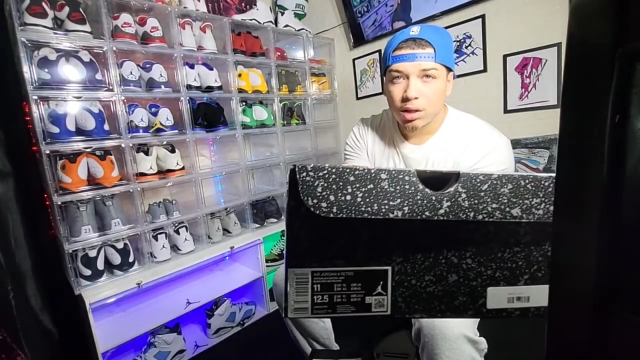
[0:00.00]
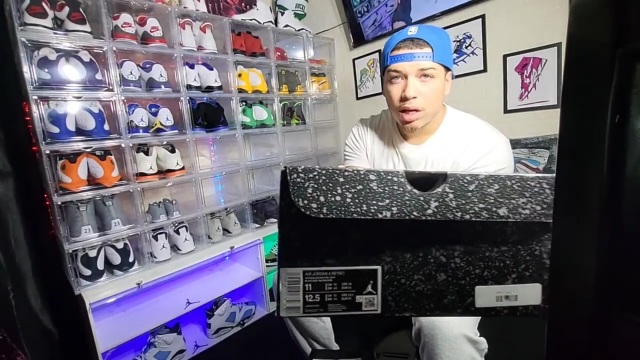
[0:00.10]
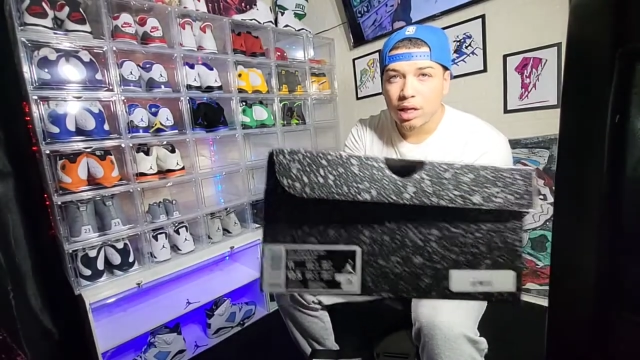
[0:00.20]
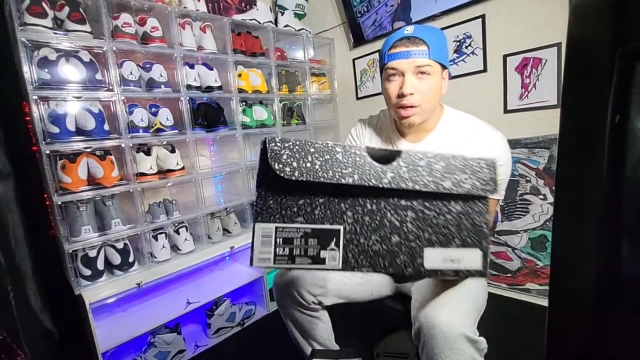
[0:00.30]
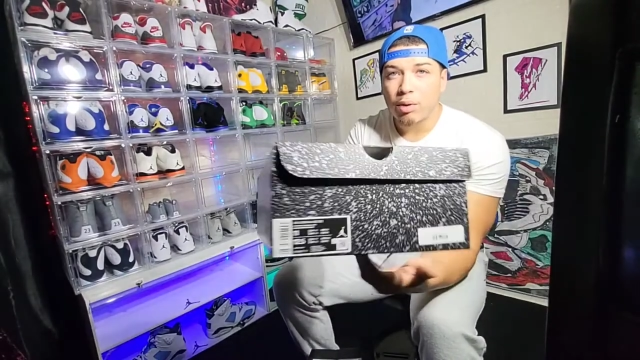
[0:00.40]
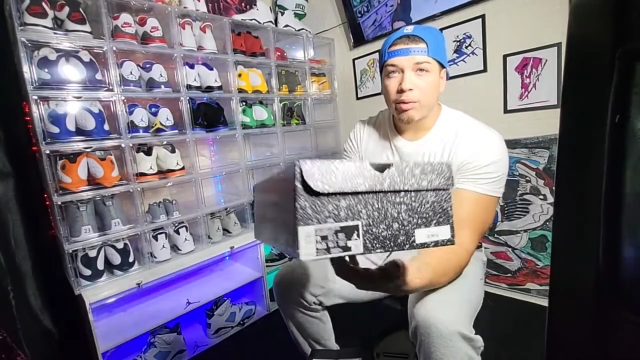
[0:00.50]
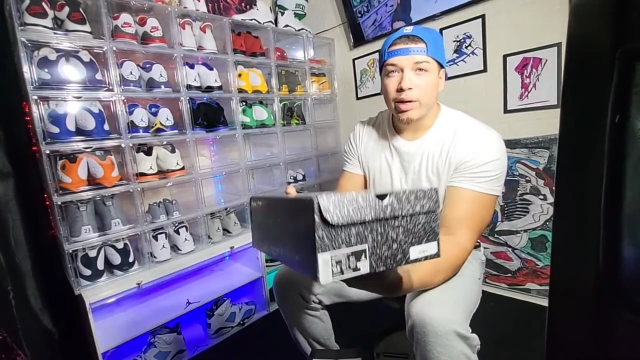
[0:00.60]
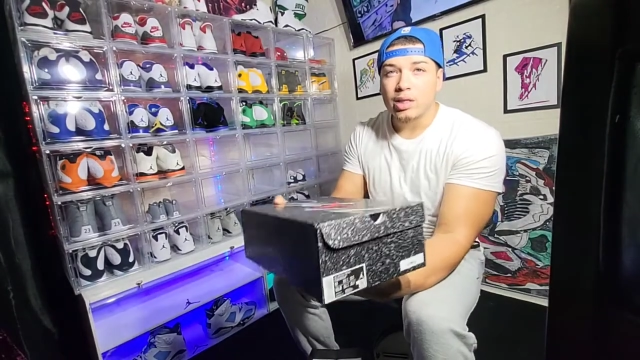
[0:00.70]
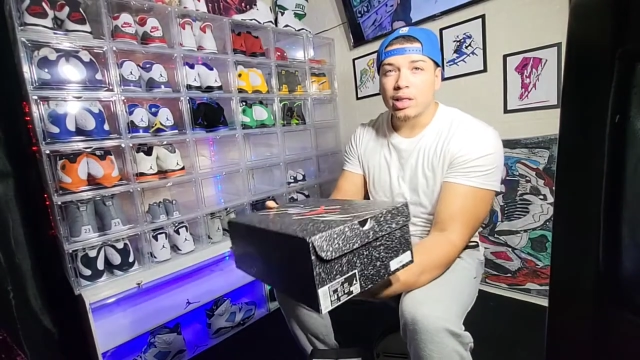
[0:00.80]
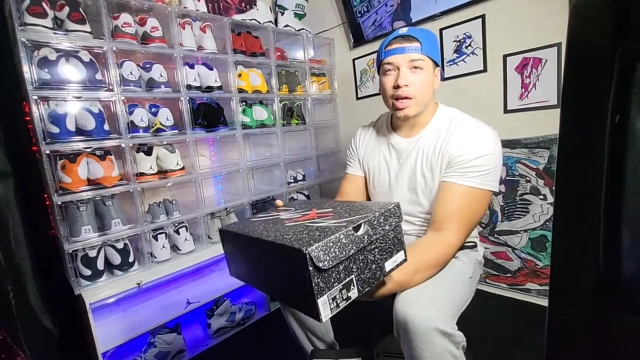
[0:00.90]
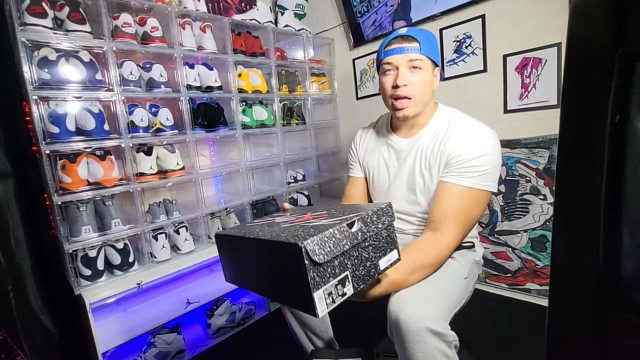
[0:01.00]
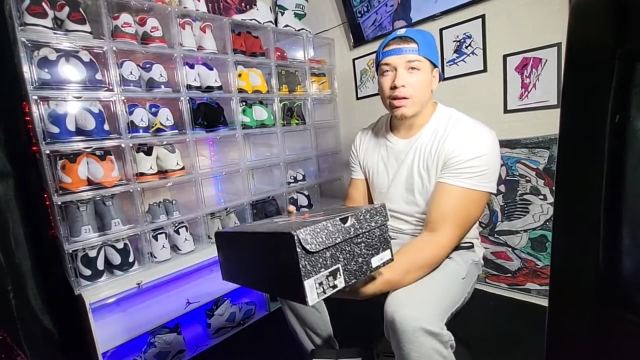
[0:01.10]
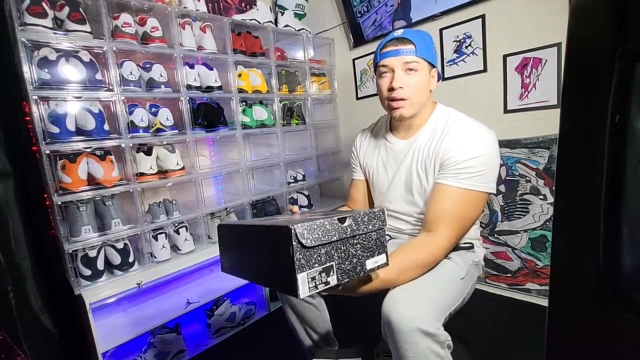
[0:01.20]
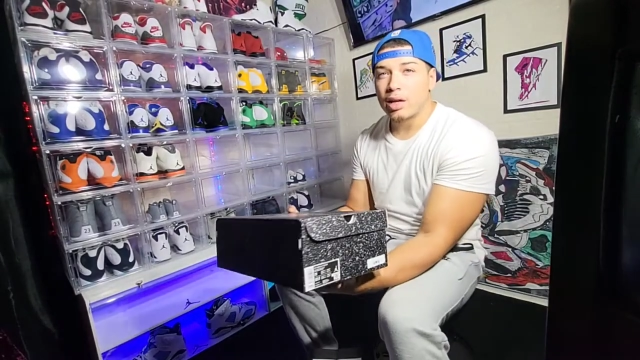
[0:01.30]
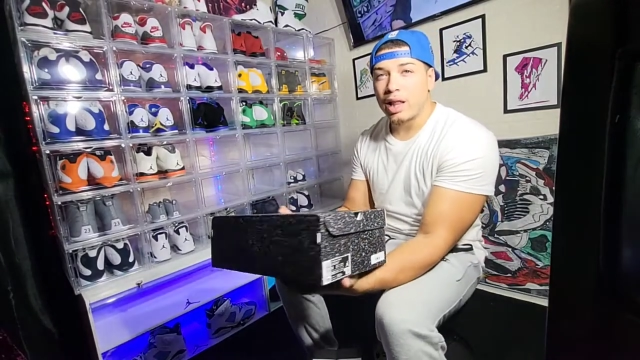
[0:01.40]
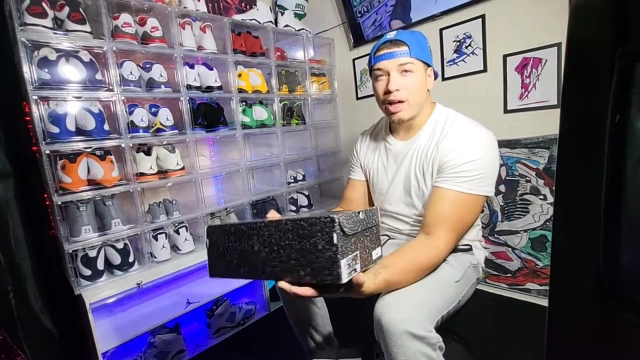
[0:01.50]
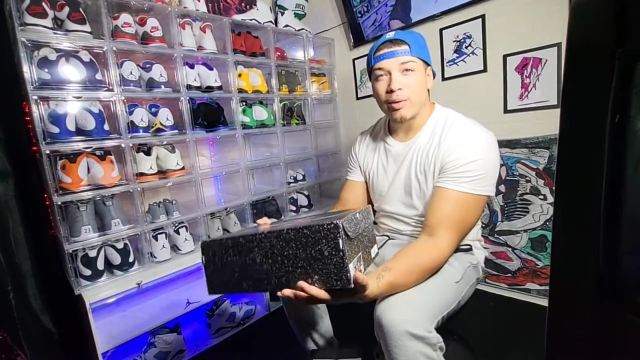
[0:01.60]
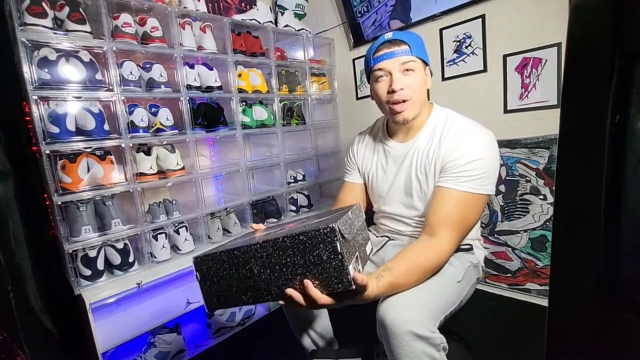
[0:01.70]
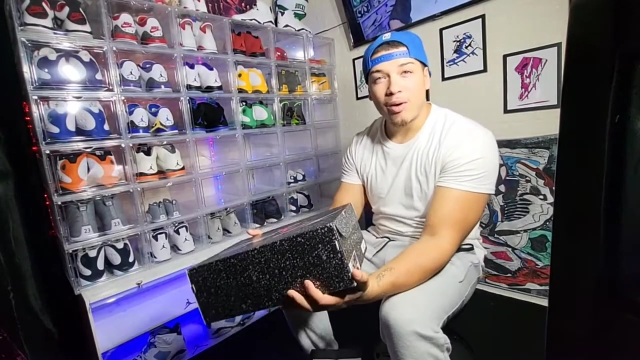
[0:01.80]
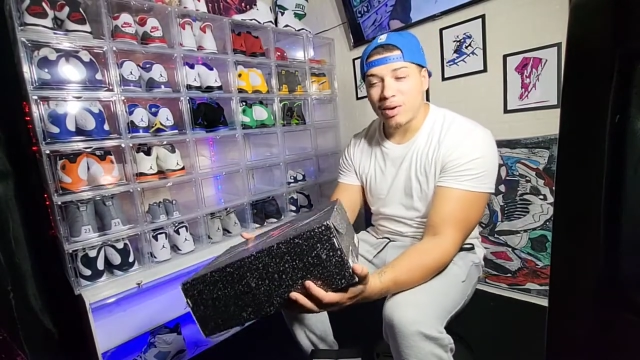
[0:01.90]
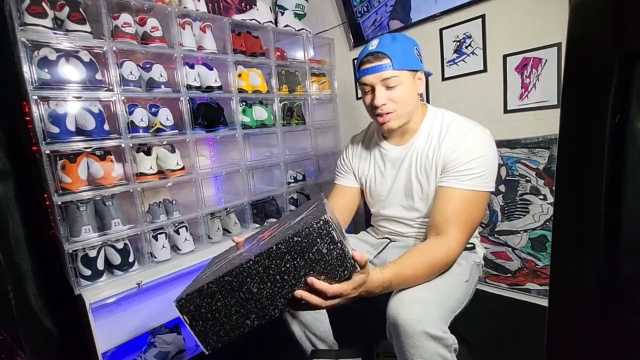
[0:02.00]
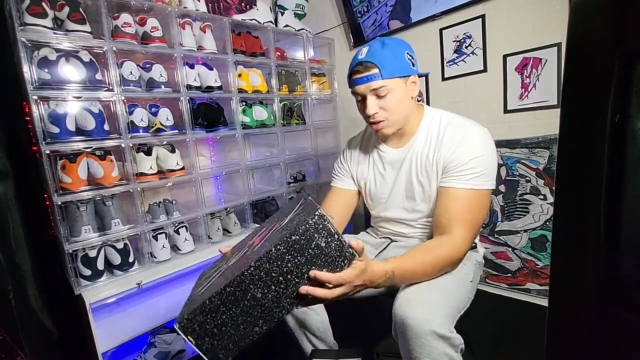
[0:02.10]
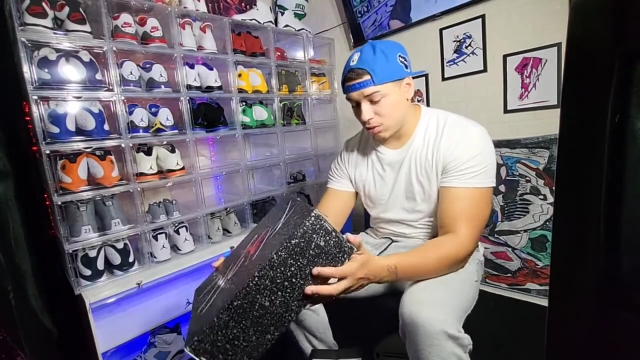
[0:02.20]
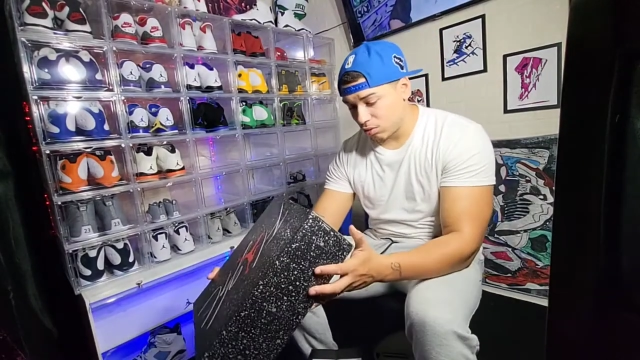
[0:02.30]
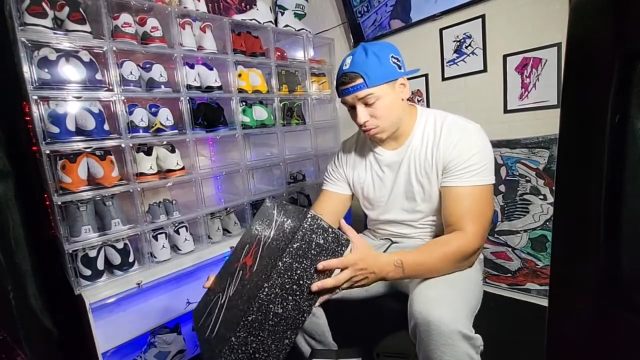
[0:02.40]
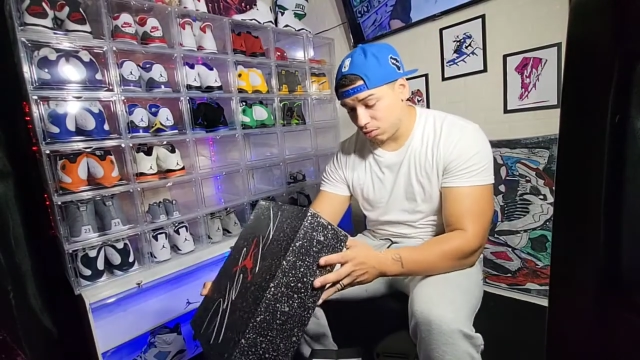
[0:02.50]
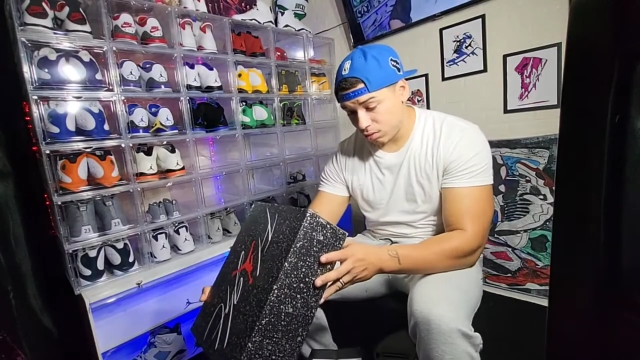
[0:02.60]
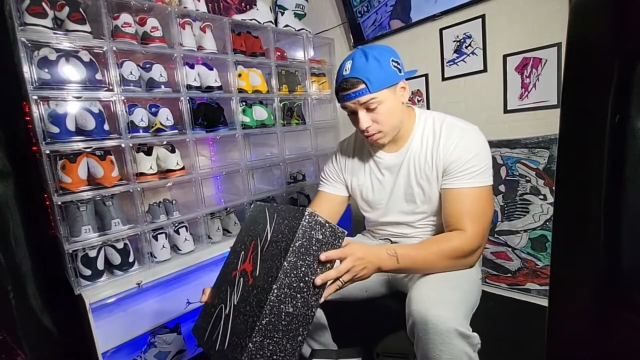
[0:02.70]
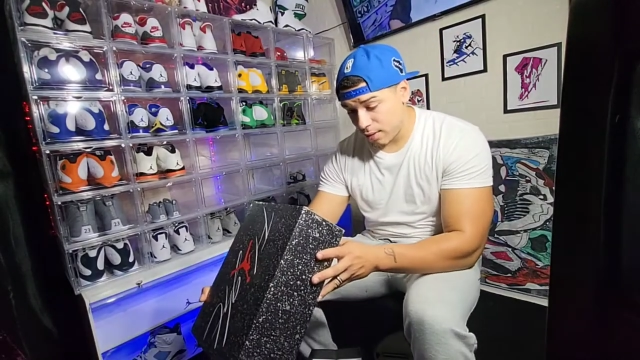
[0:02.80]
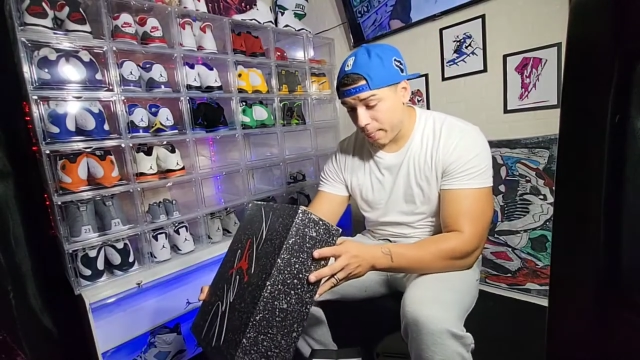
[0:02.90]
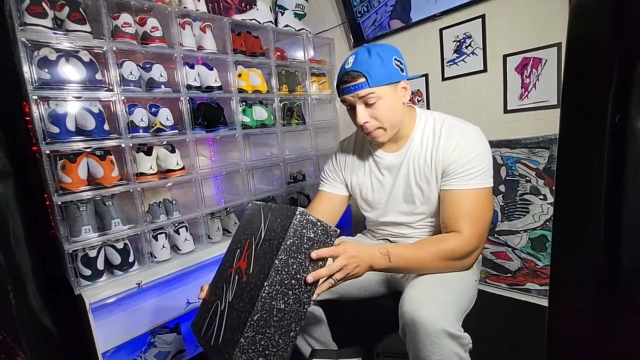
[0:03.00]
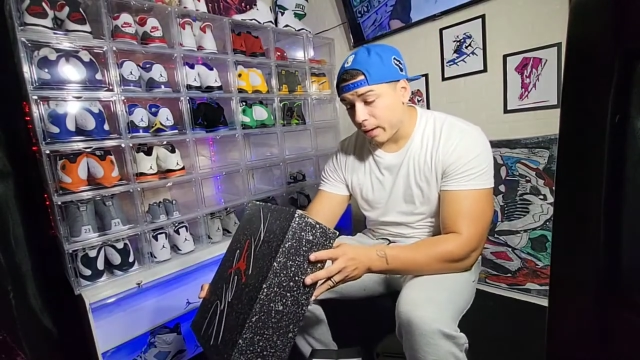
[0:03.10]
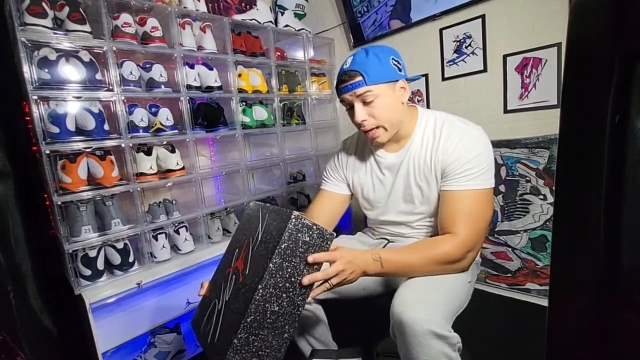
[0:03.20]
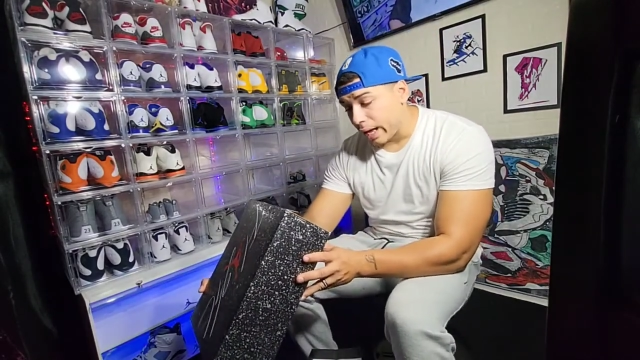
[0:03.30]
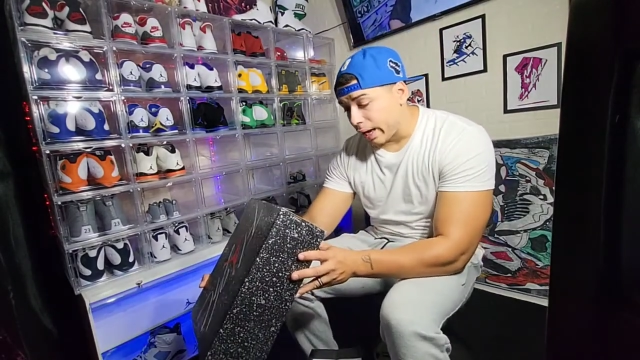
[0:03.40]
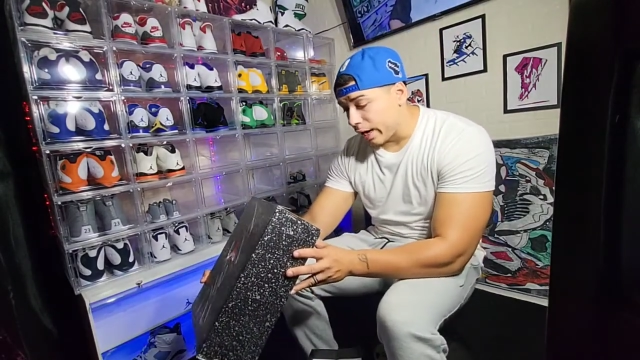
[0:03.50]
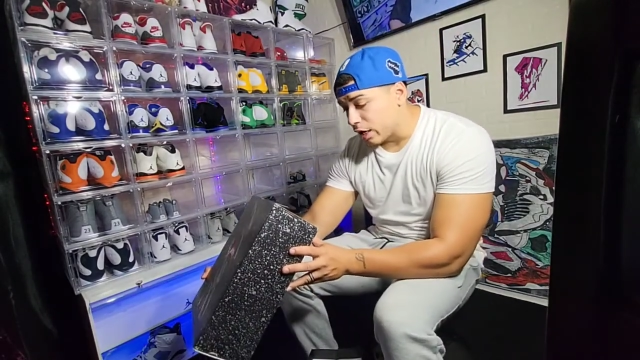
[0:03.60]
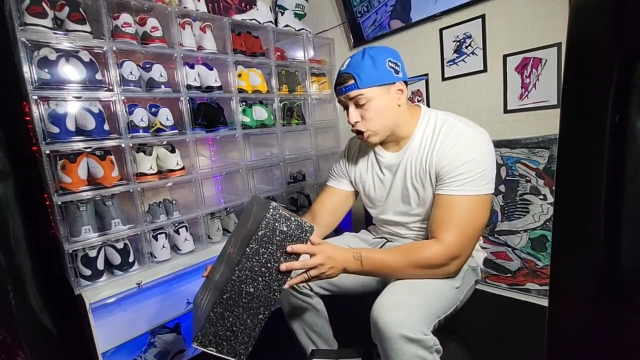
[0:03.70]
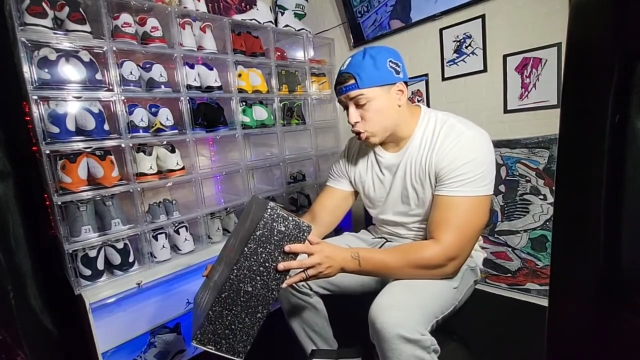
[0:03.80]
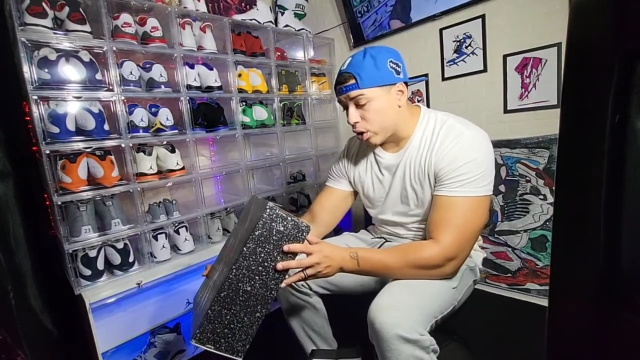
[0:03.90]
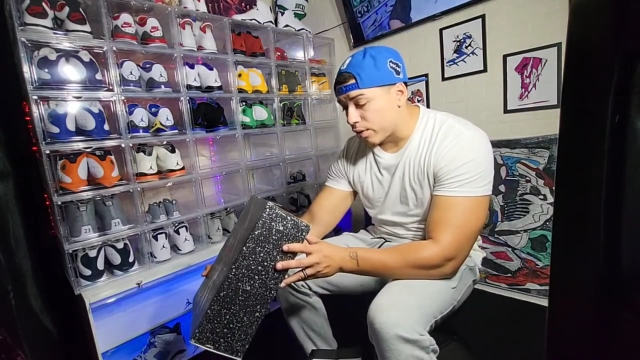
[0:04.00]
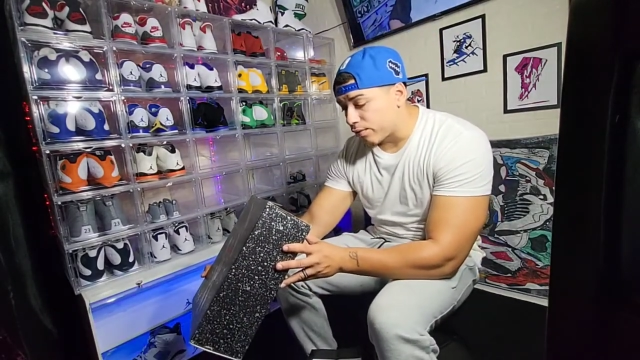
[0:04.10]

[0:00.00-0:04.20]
And then we'll read it together like we always do. Air Jordan